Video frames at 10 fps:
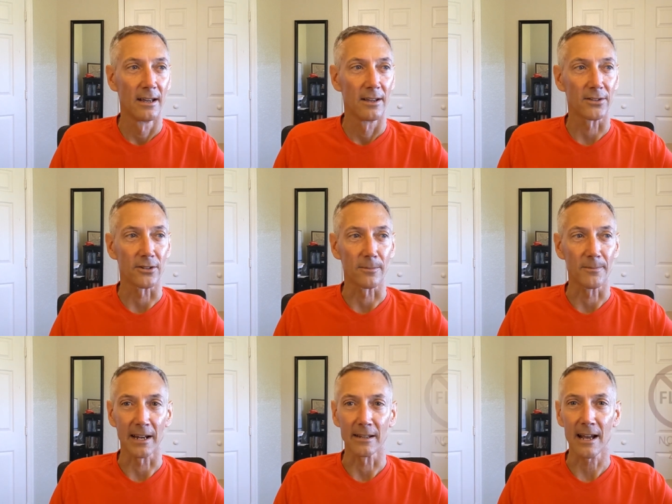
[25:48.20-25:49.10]
So,
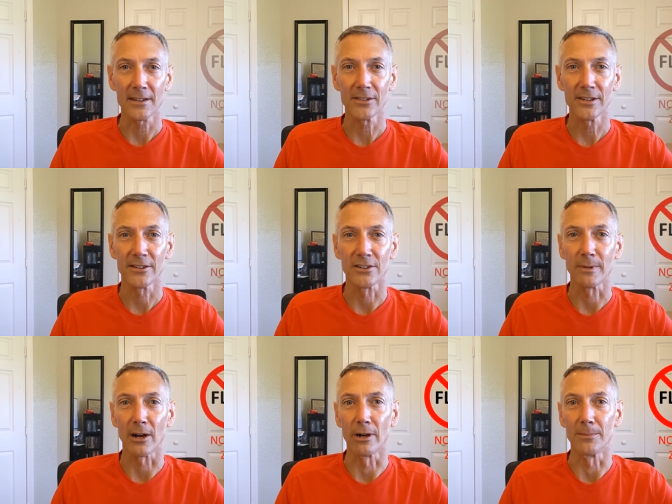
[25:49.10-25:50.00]
and lastly, there's
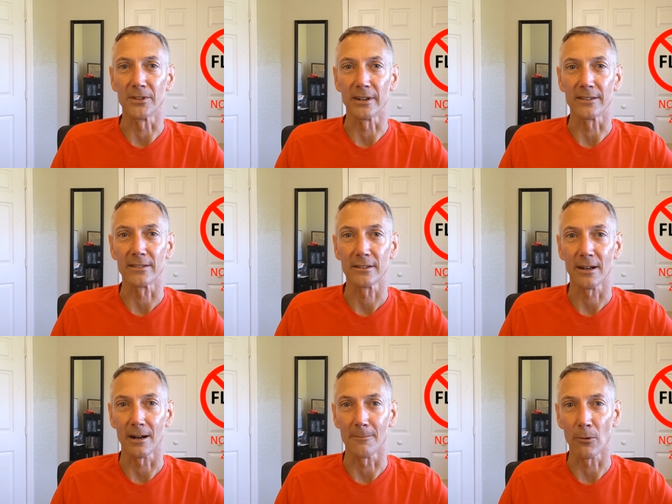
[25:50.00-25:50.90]
my website.
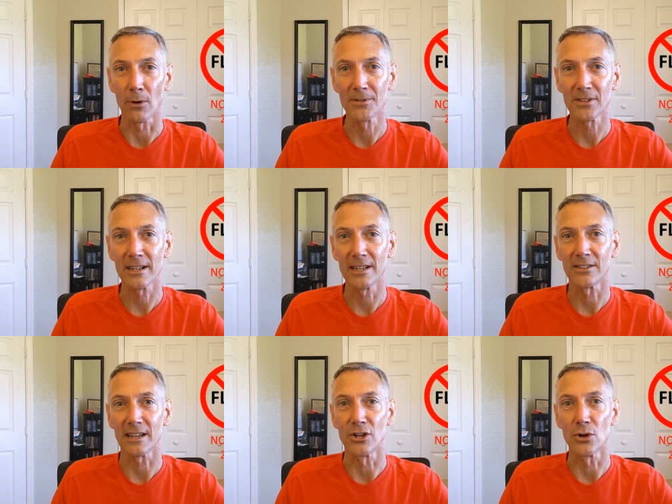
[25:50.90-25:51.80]
My website is
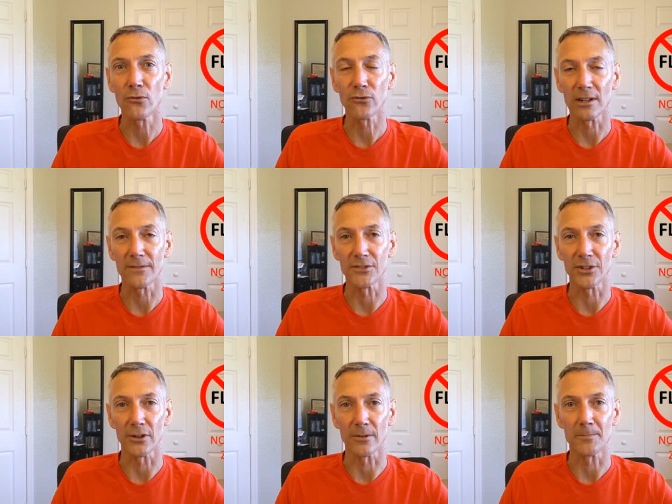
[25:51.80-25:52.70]
a no fluff
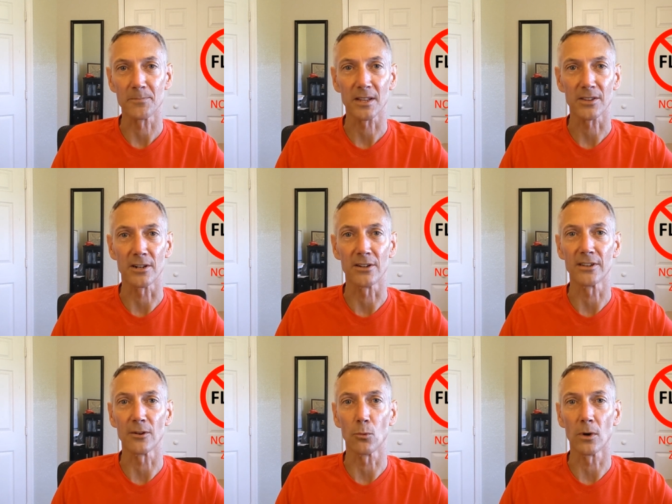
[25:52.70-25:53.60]
zone. There is
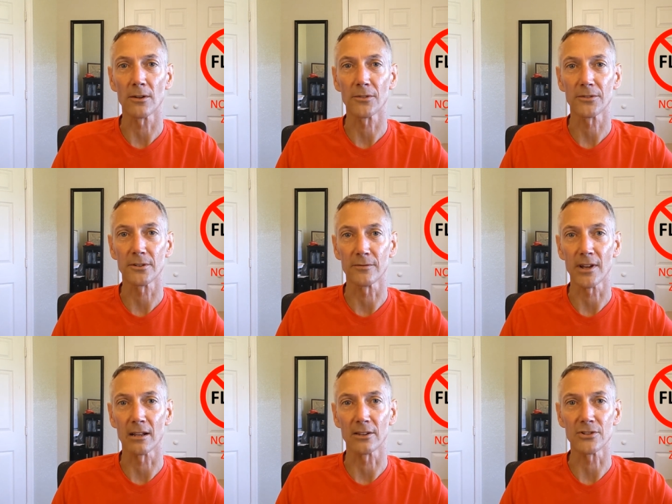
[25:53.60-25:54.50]
a wealth of
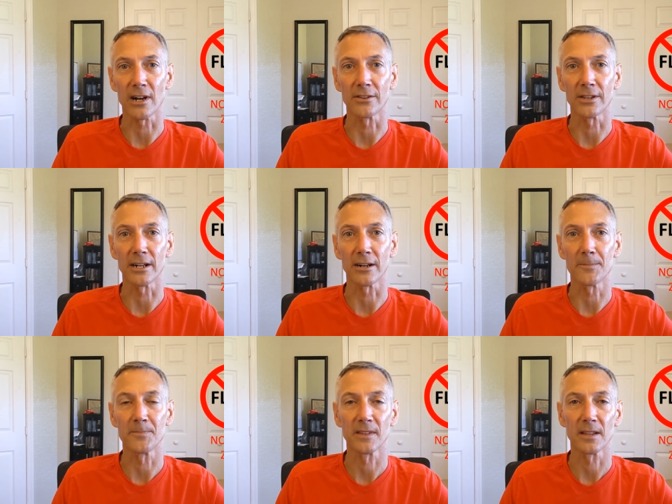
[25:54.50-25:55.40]
knowledge on there.
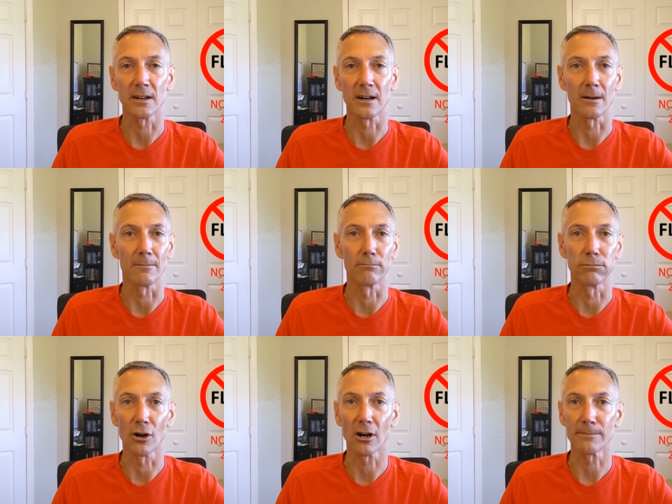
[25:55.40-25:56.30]

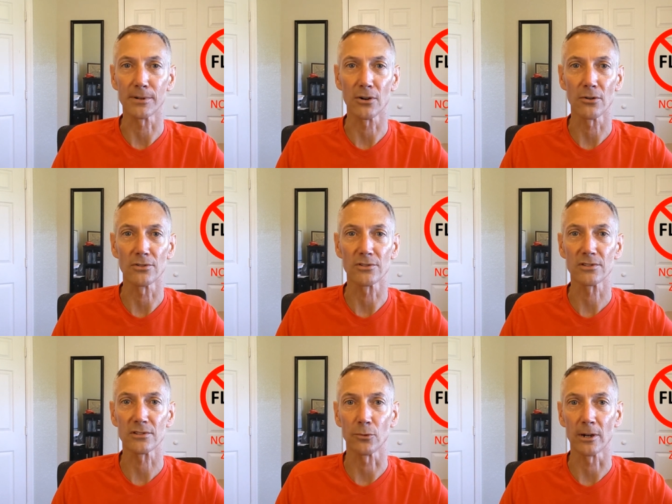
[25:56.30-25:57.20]
Blog
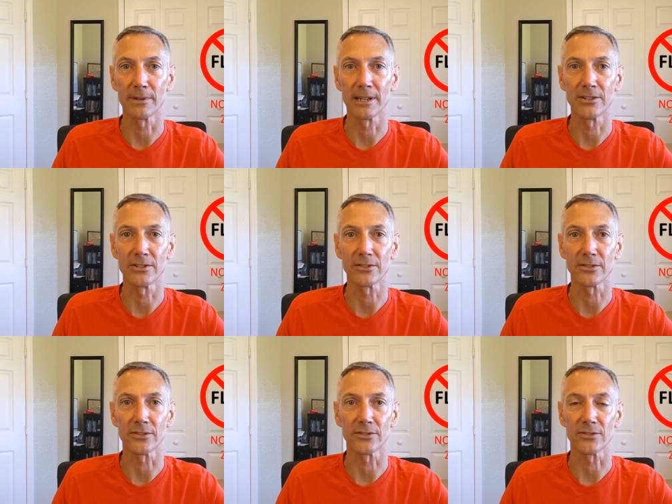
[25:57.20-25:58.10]
posts, web pages,
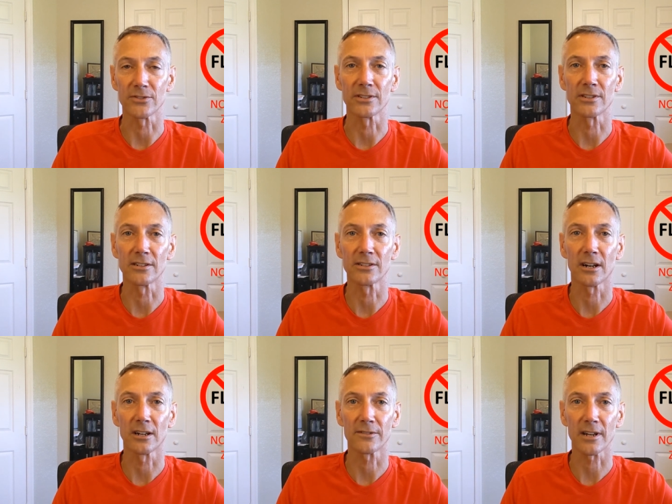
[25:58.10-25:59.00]
there's just a
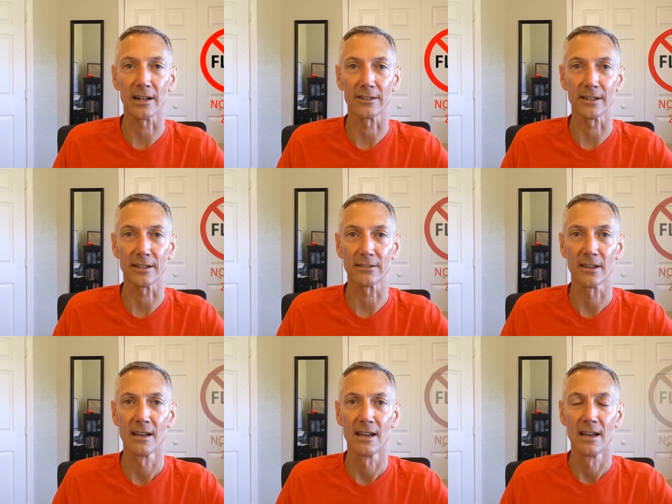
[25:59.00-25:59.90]
ton of content.
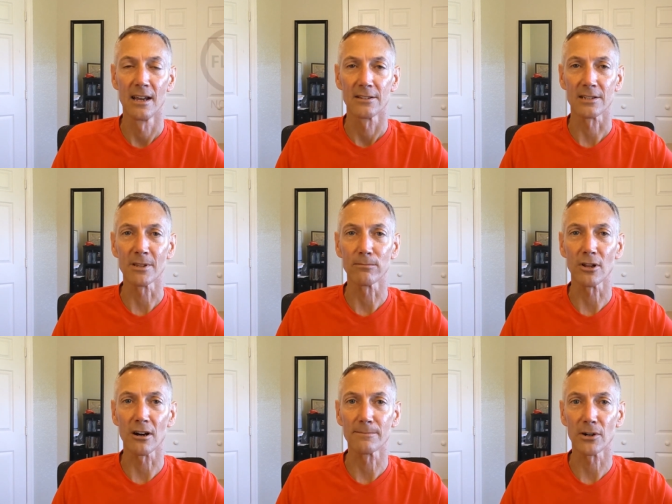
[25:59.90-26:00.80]
Some of the
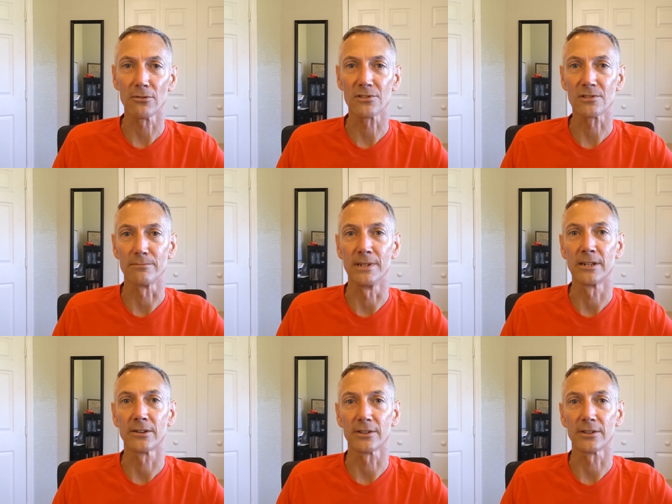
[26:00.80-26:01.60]
blog posts mirror